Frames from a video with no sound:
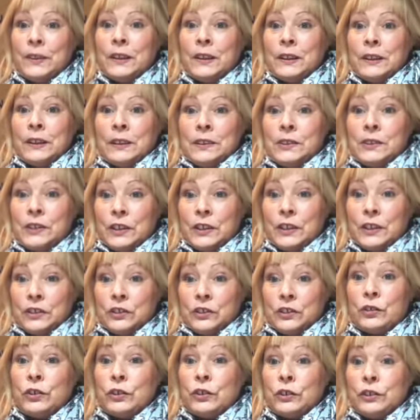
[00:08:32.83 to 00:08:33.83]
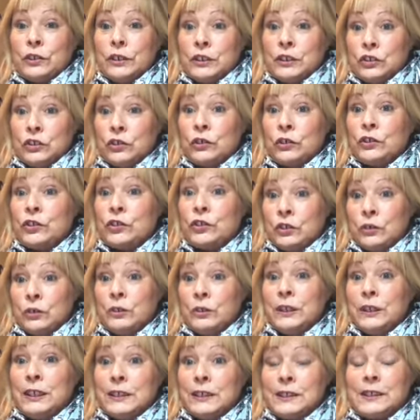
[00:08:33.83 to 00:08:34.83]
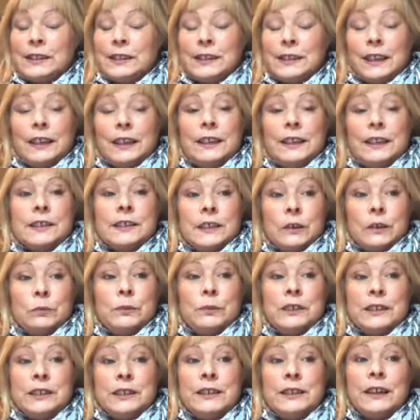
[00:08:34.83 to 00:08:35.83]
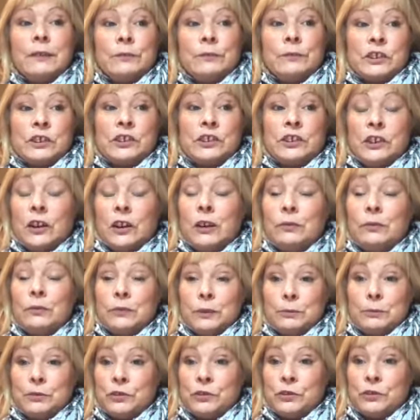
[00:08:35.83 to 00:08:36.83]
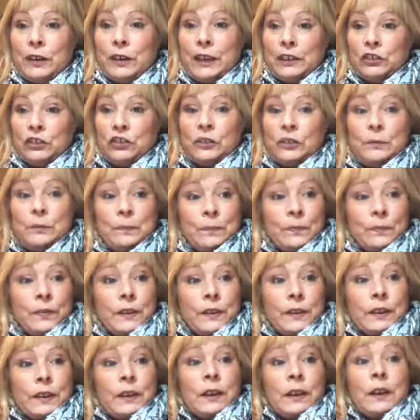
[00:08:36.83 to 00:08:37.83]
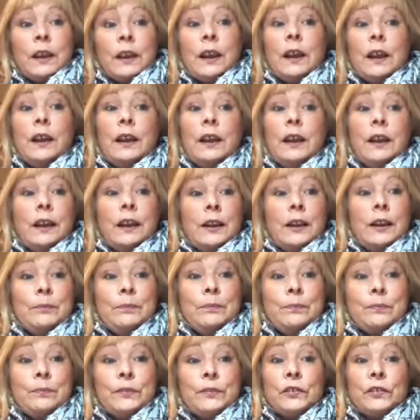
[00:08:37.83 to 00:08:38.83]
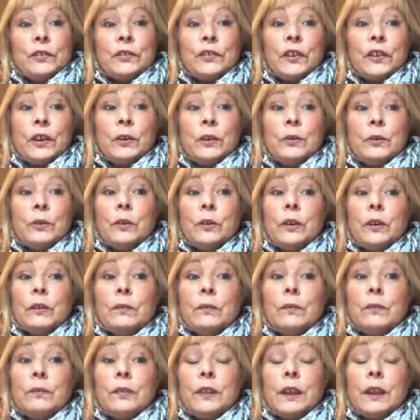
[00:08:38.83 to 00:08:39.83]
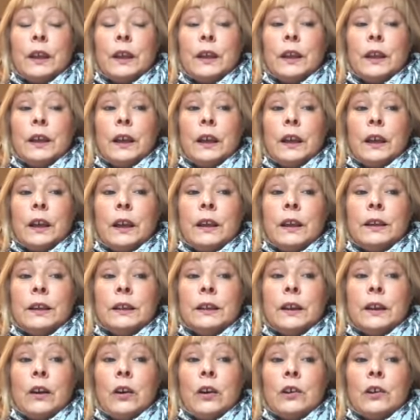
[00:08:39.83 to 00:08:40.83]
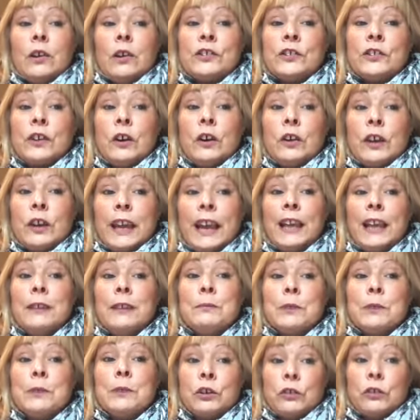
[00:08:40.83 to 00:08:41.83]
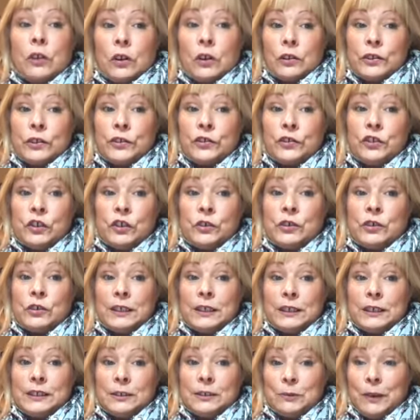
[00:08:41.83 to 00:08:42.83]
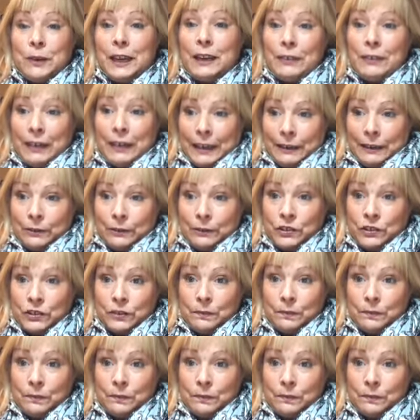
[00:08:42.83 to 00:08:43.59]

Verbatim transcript: Okay. So it took us two years to sell it, so we did have to start from scratch. Um, so, and I, I came across Utility Warehouse.